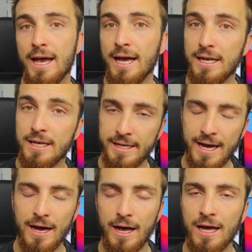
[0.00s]
And
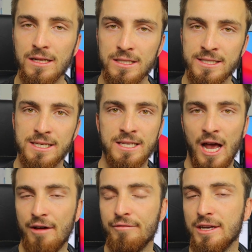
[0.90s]
yeah, LLCs
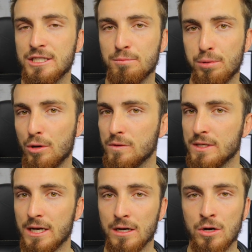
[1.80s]
have its pros
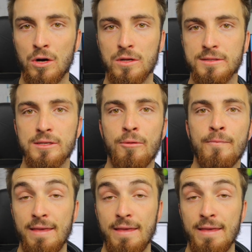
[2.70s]
and cons.